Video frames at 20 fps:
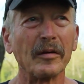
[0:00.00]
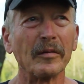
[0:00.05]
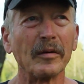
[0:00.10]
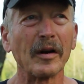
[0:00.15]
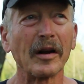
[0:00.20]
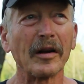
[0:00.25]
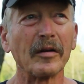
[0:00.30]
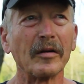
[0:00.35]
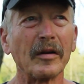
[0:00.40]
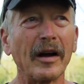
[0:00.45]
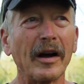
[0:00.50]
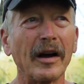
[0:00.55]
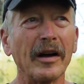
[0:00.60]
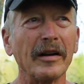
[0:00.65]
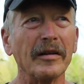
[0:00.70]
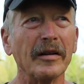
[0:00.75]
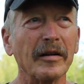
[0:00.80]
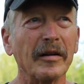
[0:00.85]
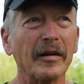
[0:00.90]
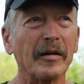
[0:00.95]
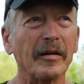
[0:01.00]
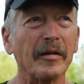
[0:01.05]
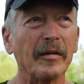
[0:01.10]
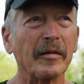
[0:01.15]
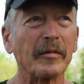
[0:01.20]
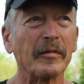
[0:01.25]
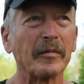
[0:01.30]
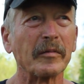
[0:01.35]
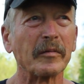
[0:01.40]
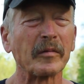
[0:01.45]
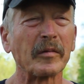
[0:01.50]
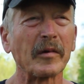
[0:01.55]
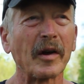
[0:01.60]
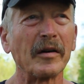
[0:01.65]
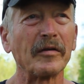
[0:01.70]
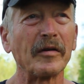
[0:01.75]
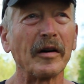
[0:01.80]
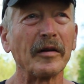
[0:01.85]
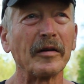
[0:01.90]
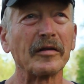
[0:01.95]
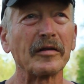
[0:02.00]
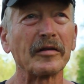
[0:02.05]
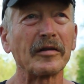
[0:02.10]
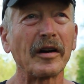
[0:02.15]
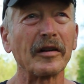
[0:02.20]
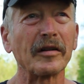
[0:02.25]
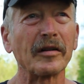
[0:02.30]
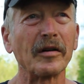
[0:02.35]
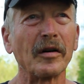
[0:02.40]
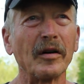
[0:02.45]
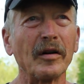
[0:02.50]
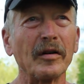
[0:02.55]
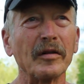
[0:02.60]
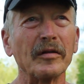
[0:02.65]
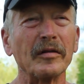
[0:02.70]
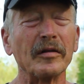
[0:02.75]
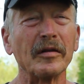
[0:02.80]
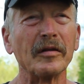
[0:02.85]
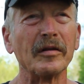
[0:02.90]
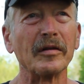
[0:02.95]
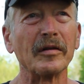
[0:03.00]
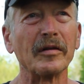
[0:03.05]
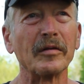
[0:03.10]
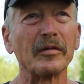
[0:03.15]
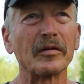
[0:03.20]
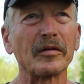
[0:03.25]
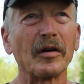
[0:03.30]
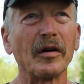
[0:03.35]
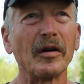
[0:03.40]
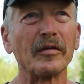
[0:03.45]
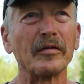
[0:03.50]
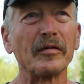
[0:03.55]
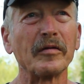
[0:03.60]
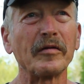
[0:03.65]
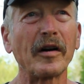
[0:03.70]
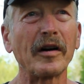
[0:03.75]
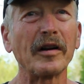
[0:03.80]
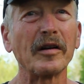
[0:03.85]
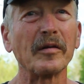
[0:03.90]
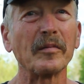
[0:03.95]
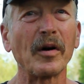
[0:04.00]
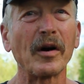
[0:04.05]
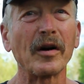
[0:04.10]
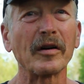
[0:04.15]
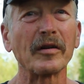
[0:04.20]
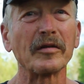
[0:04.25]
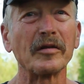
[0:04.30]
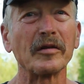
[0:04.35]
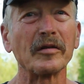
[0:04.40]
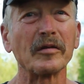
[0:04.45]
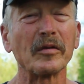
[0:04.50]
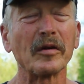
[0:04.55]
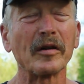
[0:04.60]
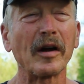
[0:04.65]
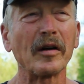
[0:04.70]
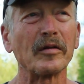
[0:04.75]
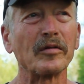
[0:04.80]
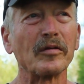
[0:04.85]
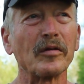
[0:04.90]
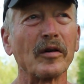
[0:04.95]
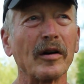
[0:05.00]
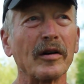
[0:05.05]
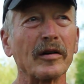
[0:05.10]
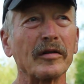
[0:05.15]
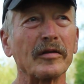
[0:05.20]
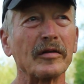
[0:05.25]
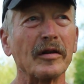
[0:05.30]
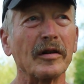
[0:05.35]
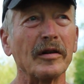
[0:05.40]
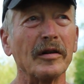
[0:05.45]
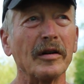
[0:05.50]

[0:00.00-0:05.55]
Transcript: I went online. I found a site called called Fighting Parkinson's Without Drugs.